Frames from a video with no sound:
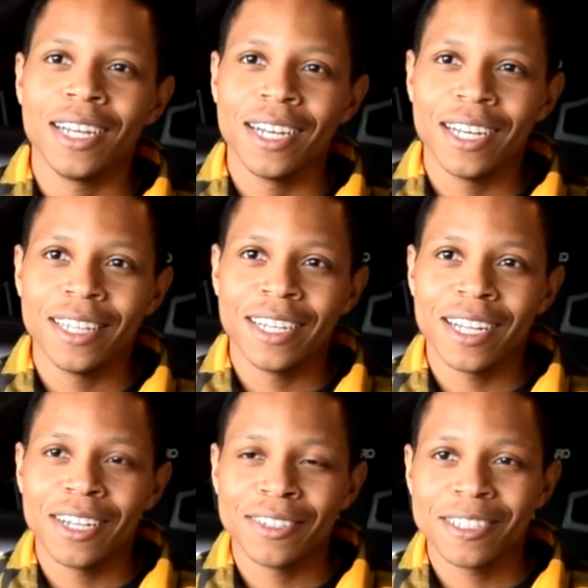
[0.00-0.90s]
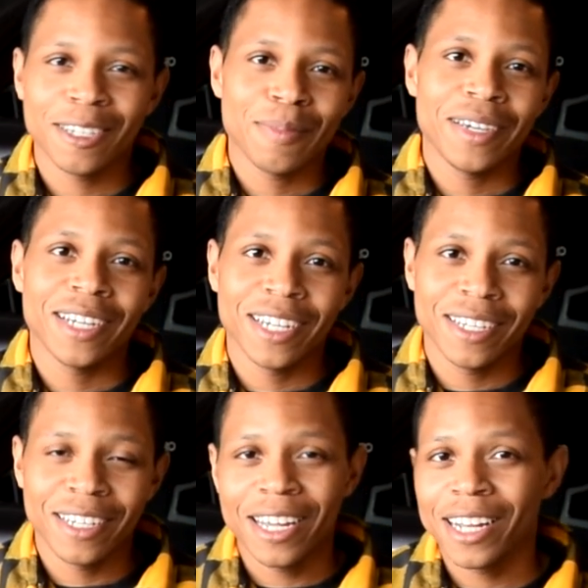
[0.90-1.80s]
and then I was like, man, I
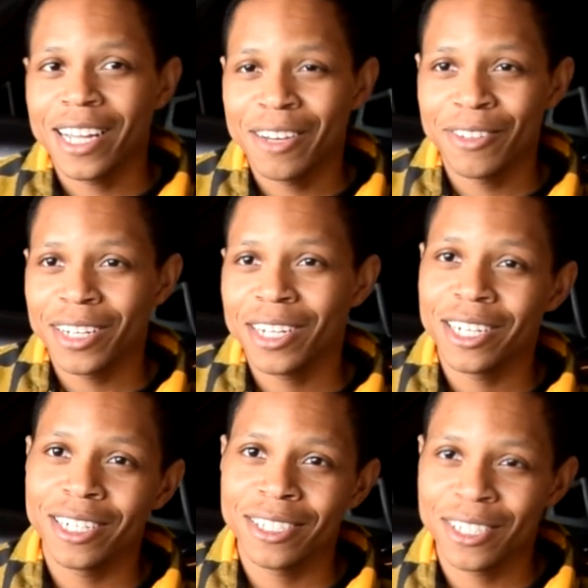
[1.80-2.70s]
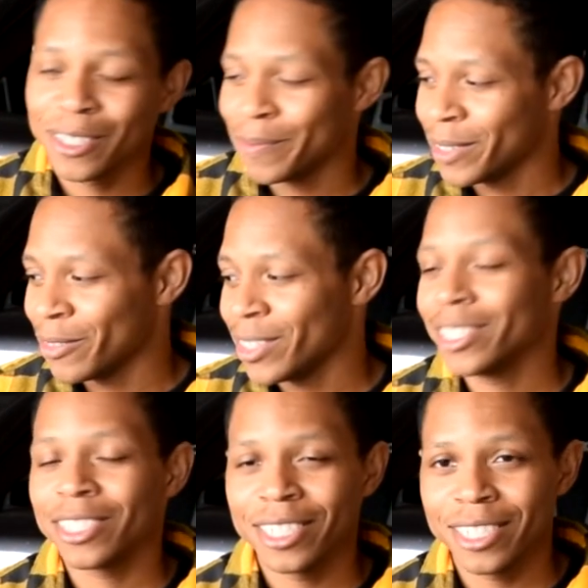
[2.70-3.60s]
gotta have that car. So
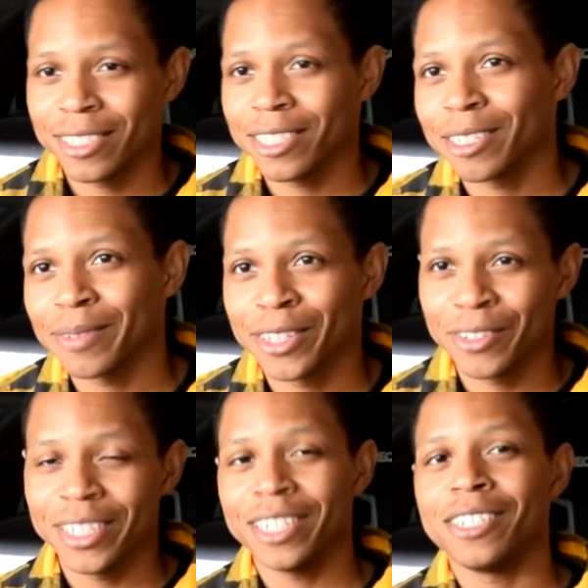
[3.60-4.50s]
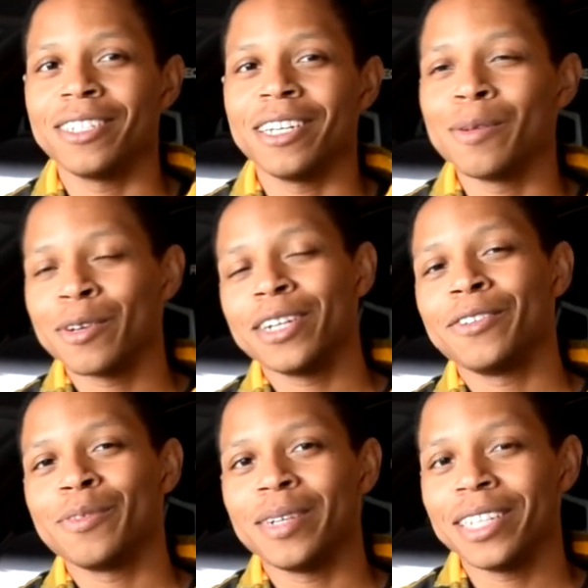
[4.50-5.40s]
eventually it took me 3 years to upgrade
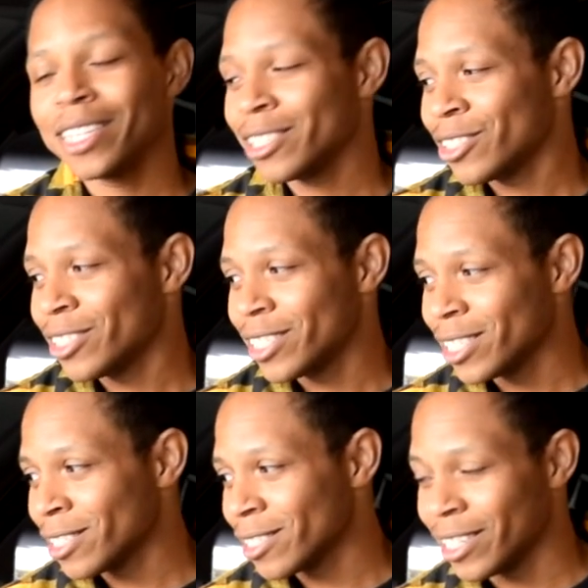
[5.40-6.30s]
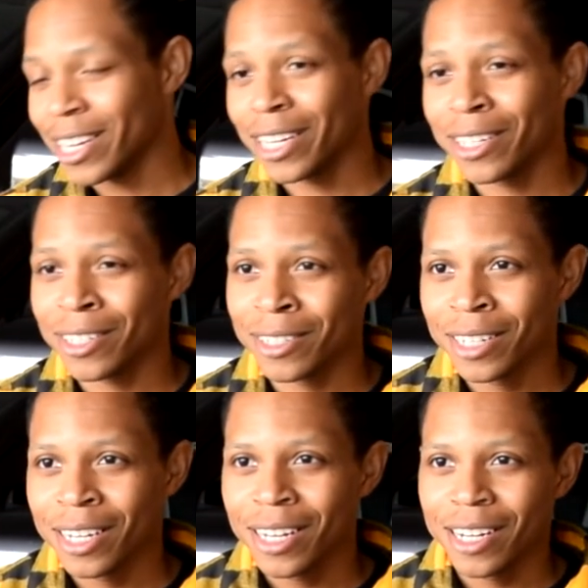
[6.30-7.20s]
from my Lancer to this, and now
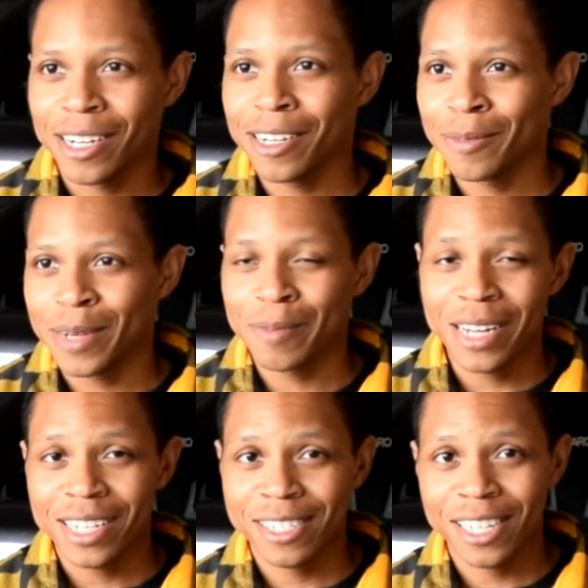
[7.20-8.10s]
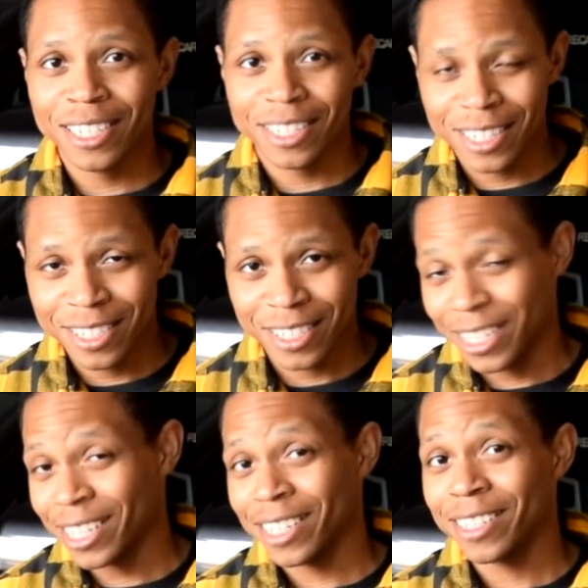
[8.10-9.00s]
I'm not selling this
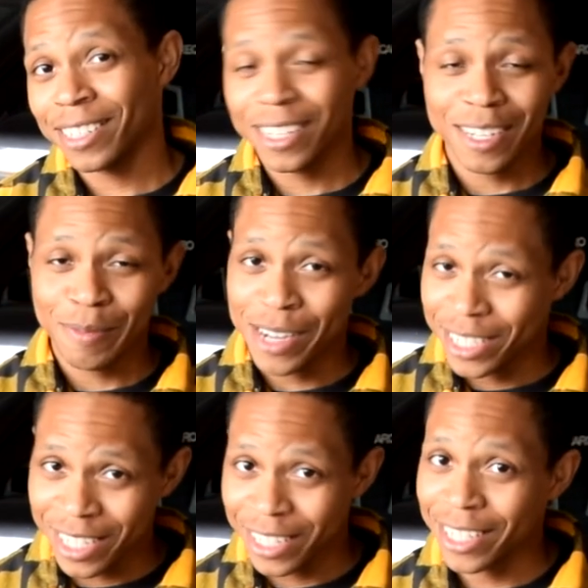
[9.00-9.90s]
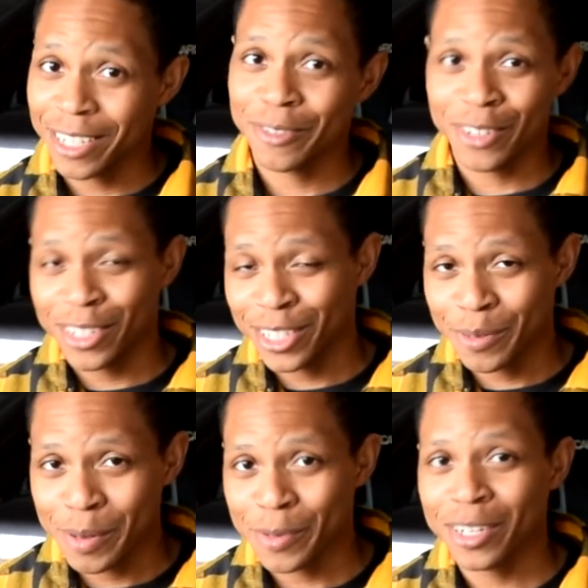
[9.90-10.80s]
again. I'm not selling it for all those
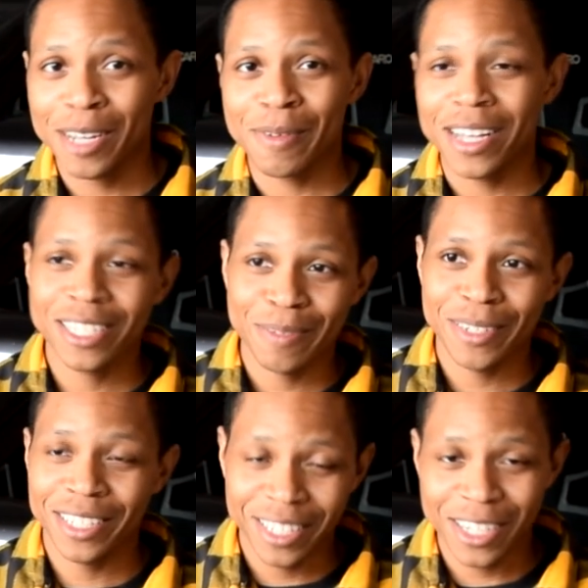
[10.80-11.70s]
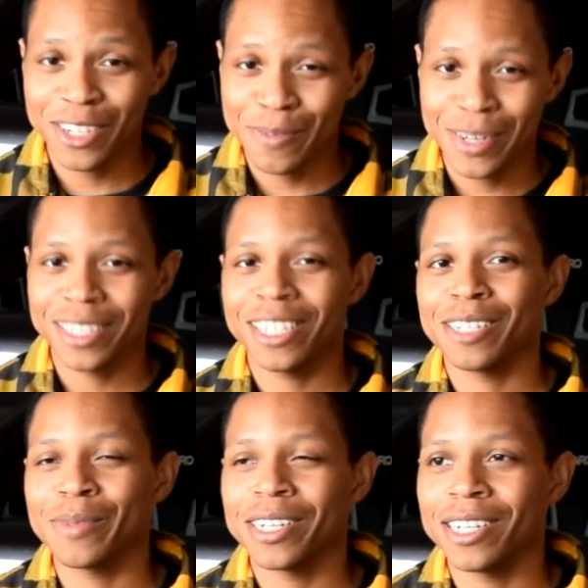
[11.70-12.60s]
people who kept asking me, like, no, I'm not selling
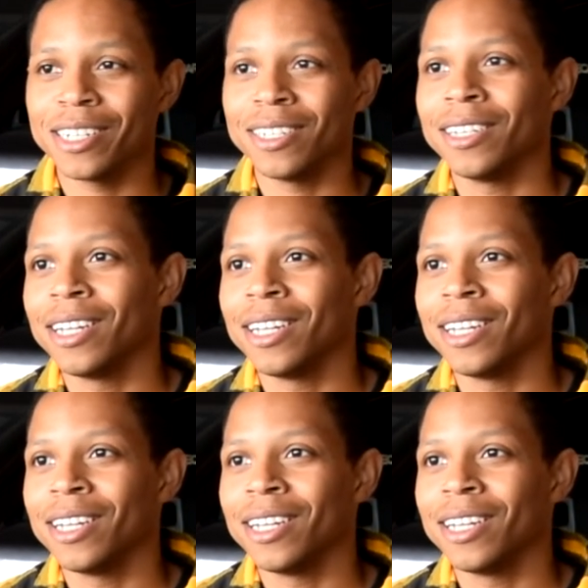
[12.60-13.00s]
my car.